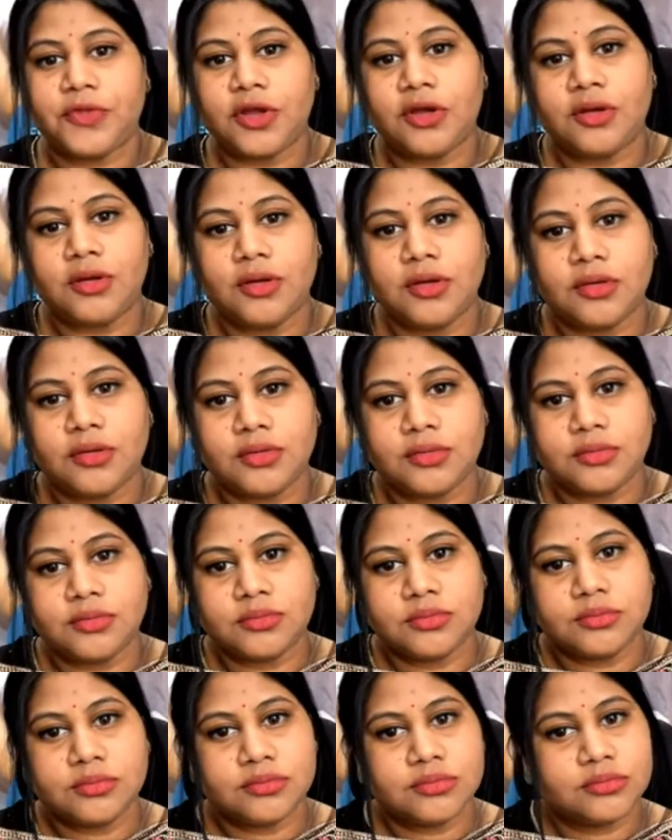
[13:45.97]

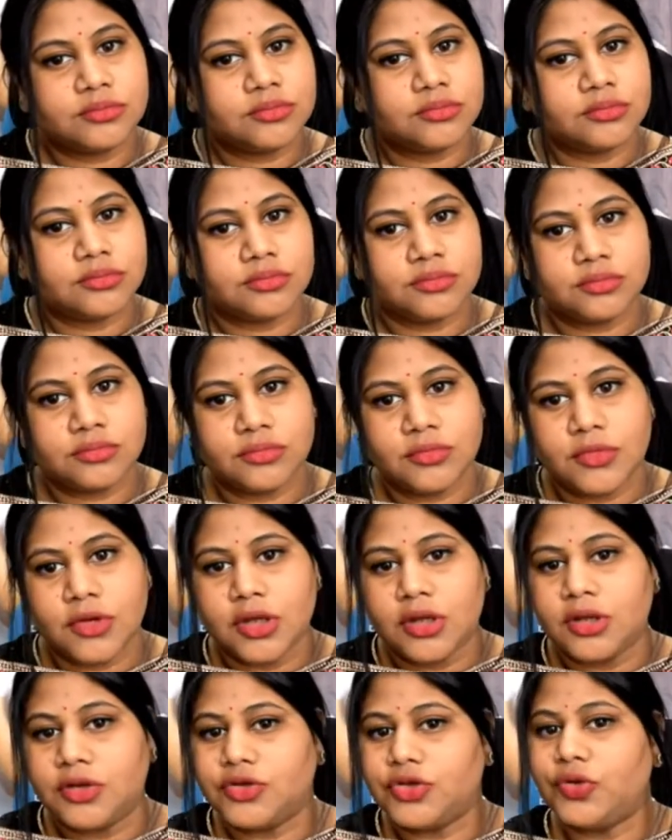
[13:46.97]

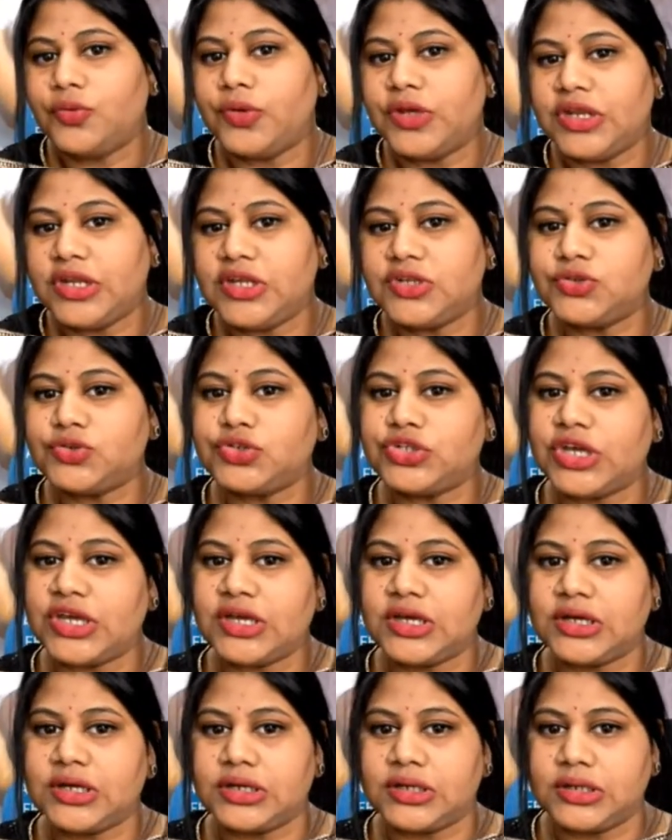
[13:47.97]
Do we need to
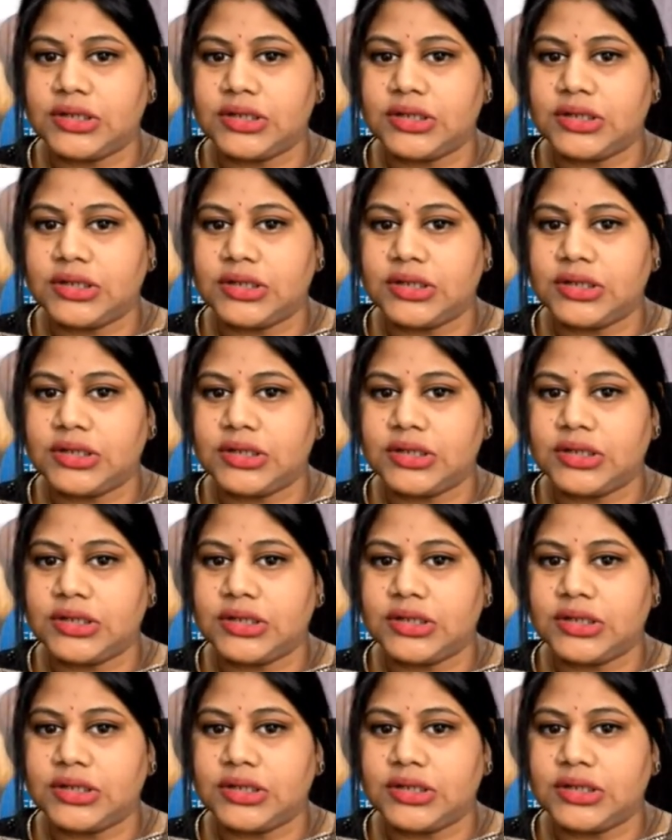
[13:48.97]
take...